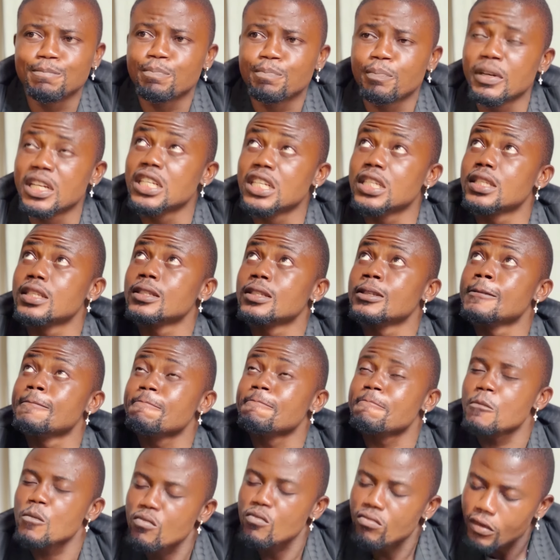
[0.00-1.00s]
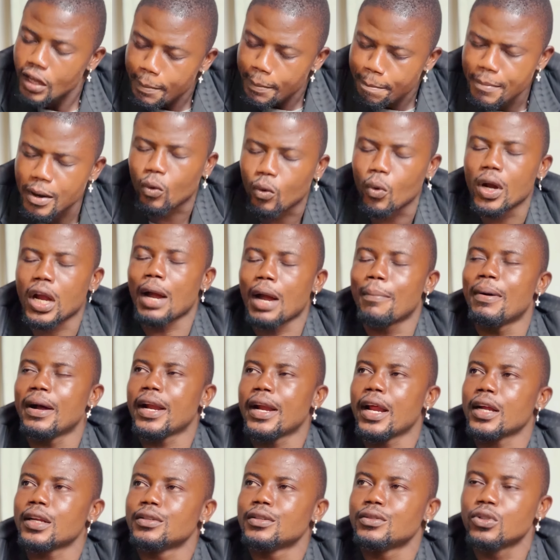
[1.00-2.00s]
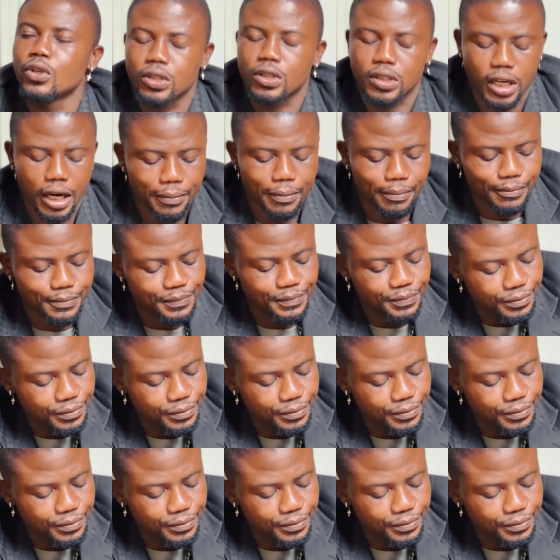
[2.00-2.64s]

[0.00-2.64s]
Please, be quick about that. No time.